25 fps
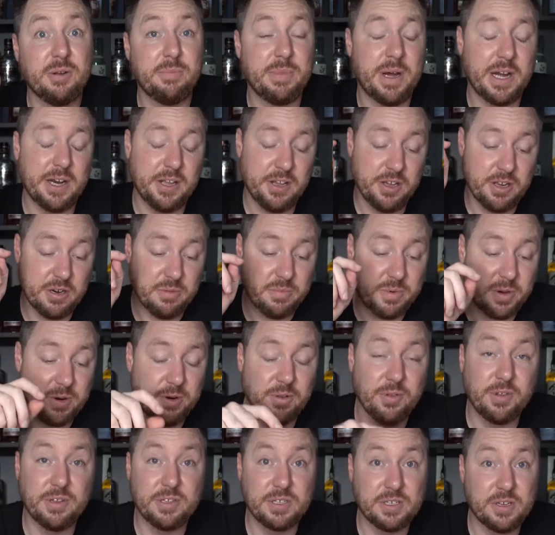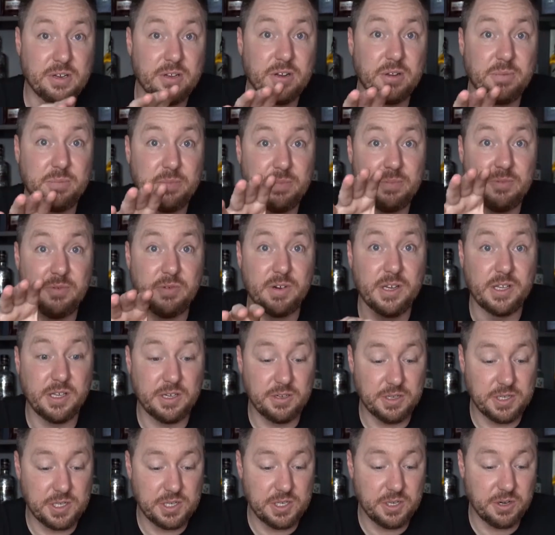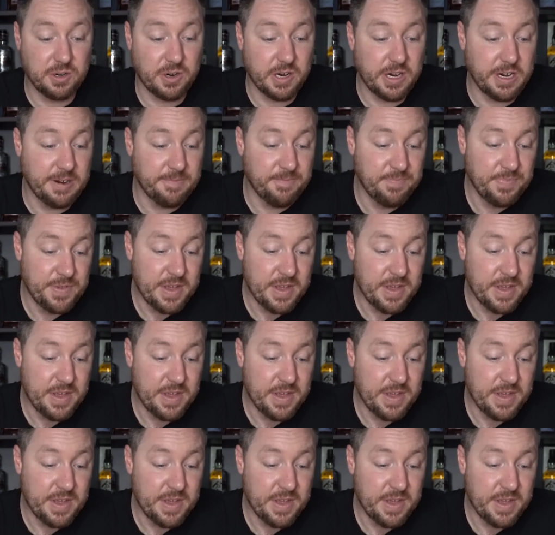of money on a bottle that's got a really good story.